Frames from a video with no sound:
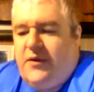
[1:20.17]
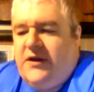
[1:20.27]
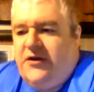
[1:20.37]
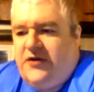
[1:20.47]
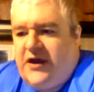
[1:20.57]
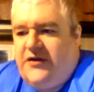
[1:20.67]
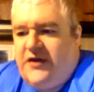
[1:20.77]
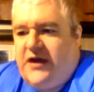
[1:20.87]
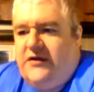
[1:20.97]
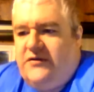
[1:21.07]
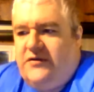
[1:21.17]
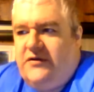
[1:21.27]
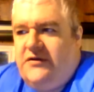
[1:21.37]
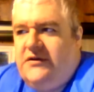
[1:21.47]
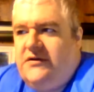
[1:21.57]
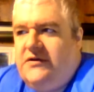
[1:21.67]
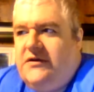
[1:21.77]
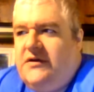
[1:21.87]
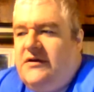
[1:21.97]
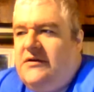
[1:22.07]
we went to JJ's,
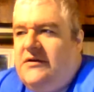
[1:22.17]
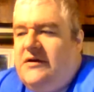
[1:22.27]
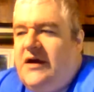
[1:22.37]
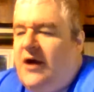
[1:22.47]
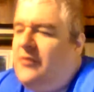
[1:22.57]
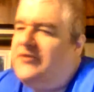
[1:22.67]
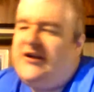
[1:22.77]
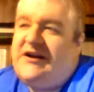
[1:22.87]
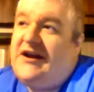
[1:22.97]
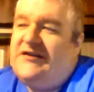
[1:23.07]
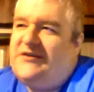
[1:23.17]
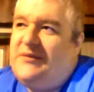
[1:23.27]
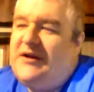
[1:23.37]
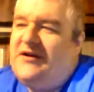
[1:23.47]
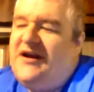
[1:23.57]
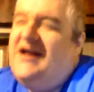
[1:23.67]
almost said custom eatery,